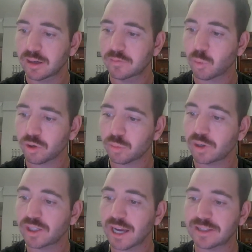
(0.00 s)

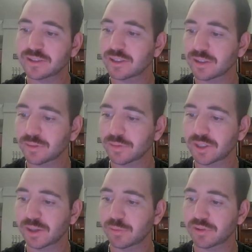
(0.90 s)
429,
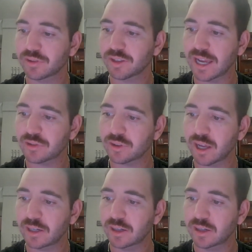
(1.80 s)
615 was the slash
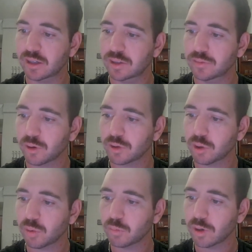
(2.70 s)
line. As far as
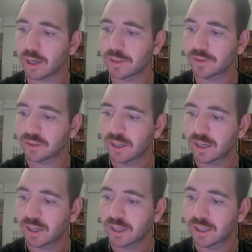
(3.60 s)
home runs,
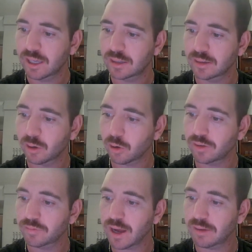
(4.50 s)
he hit
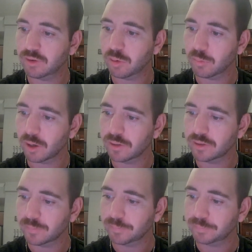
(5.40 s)
35 home
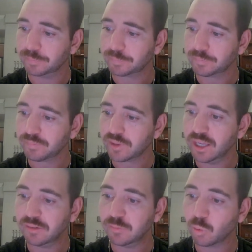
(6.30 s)
runs.
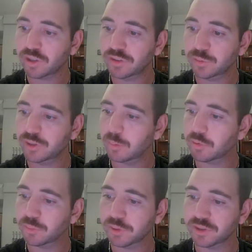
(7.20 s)
He had 42
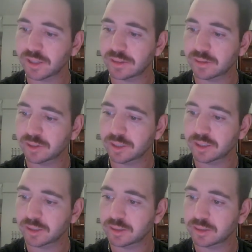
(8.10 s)
doubles, which led the
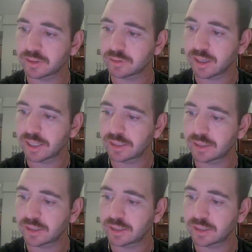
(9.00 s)
league. Like,